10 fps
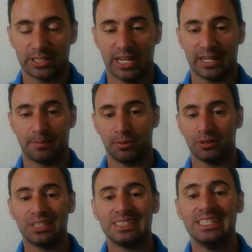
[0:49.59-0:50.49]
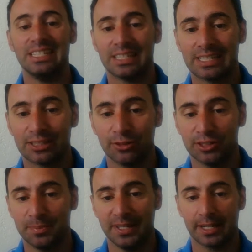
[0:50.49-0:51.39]
like pulling teeth, so to
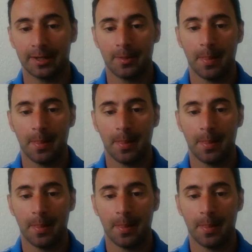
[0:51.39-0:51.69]
speak.